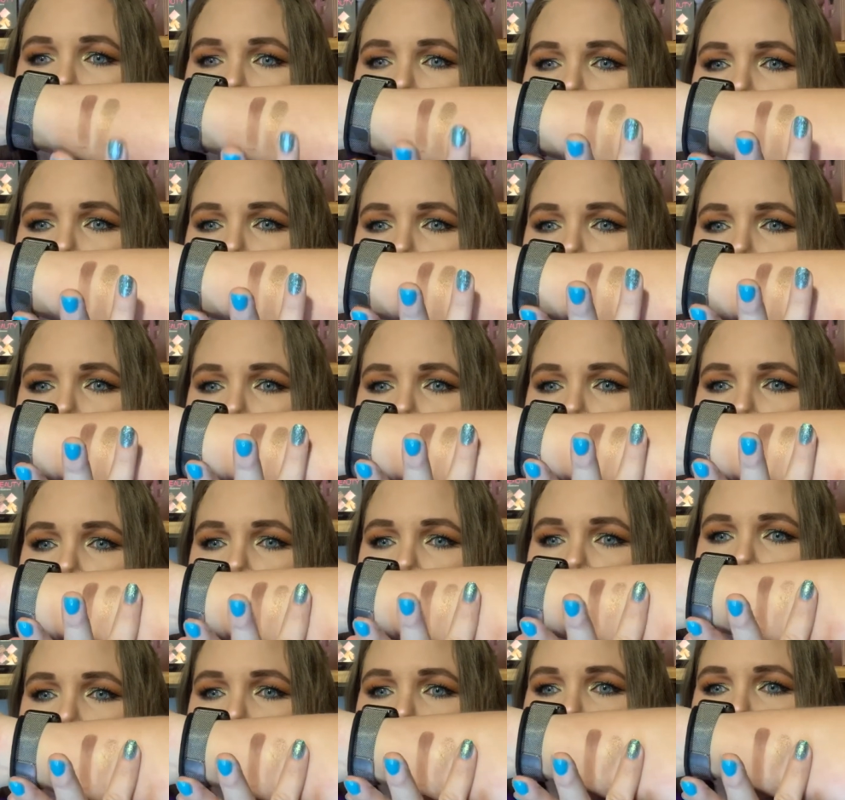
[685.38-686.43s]
Very
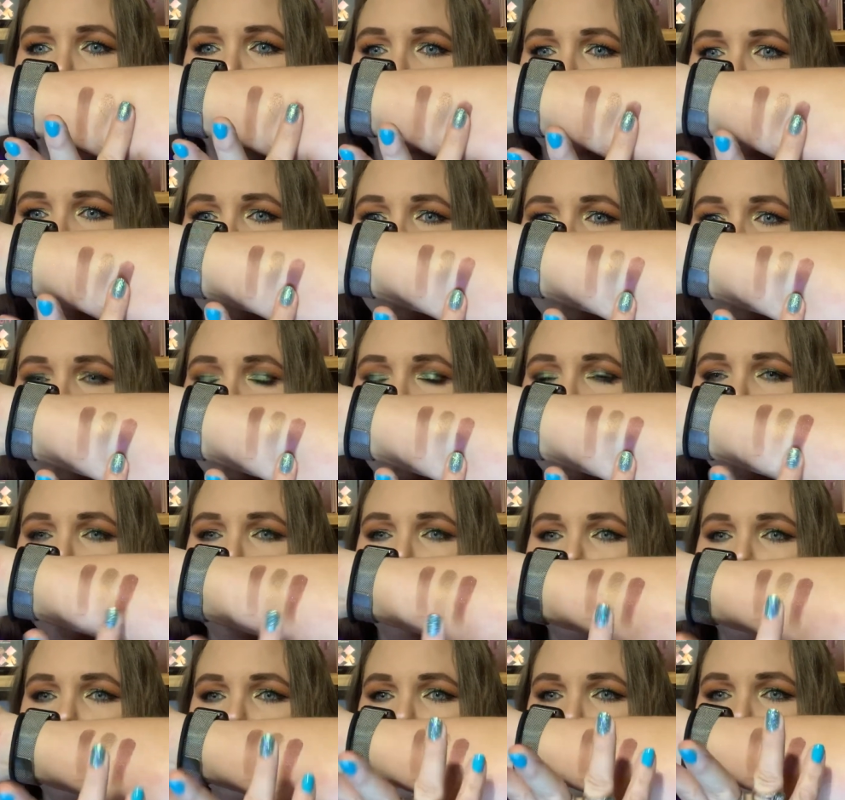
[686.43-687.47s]
nice.
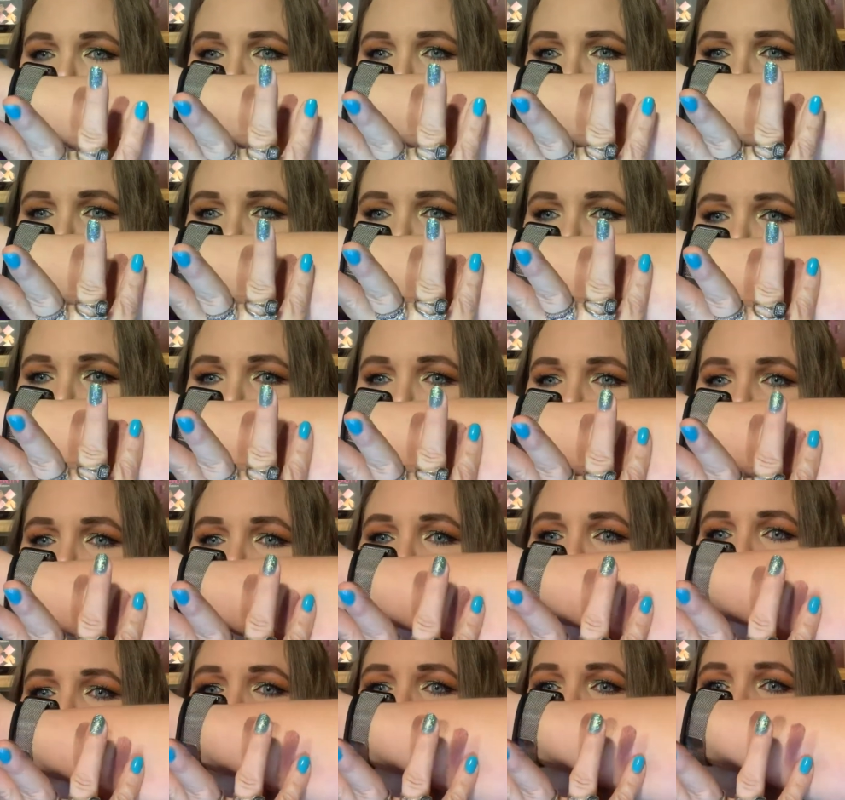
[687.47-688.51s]
Okay,
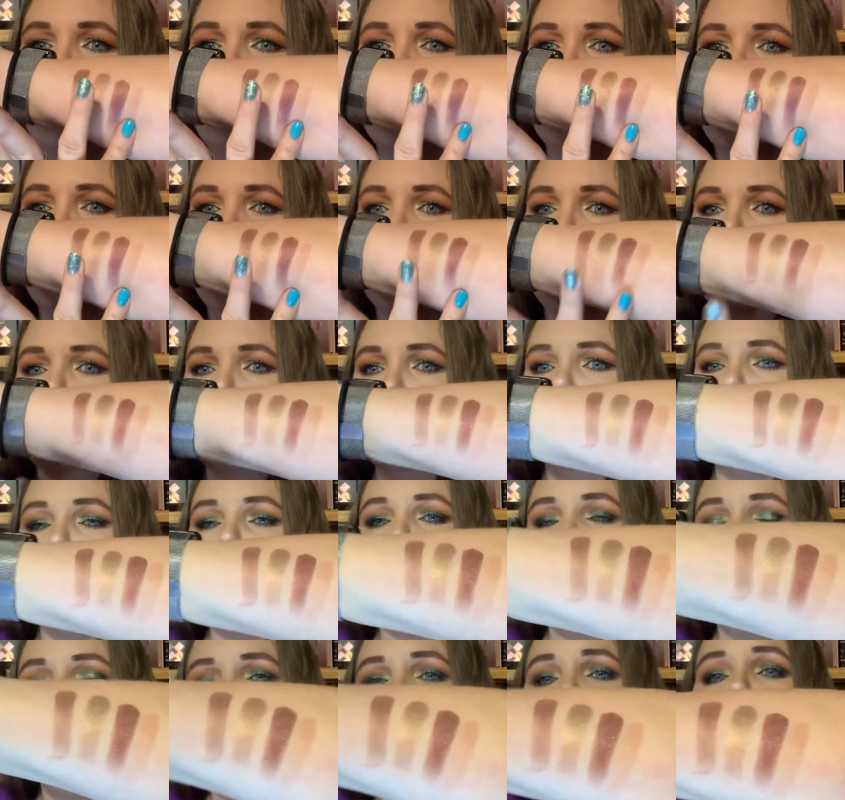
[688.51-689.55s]
very smooth and
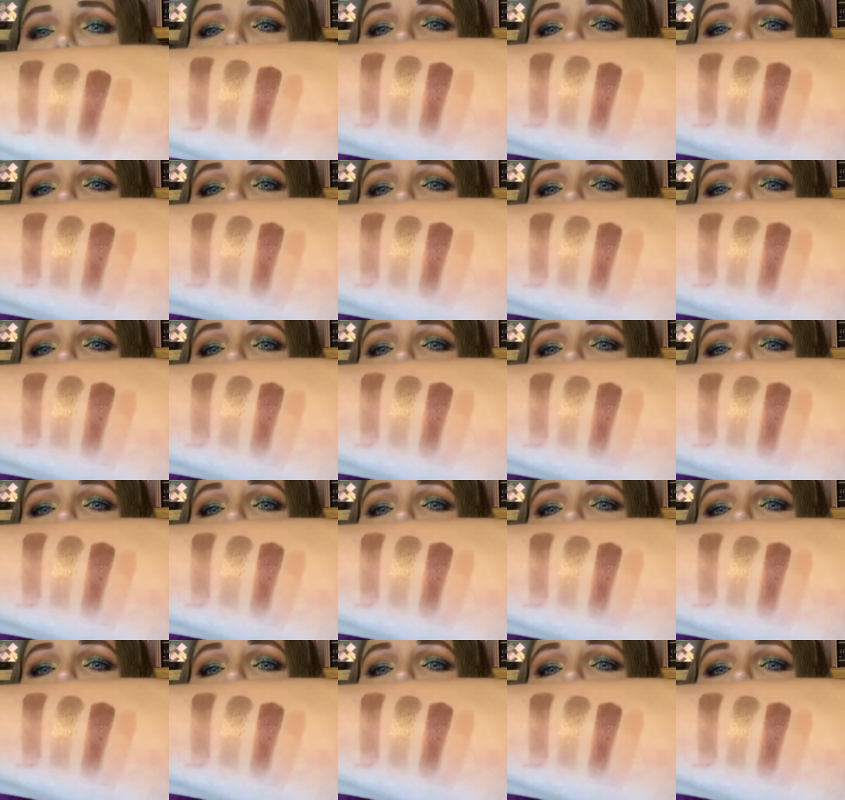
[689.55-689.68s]
creamy.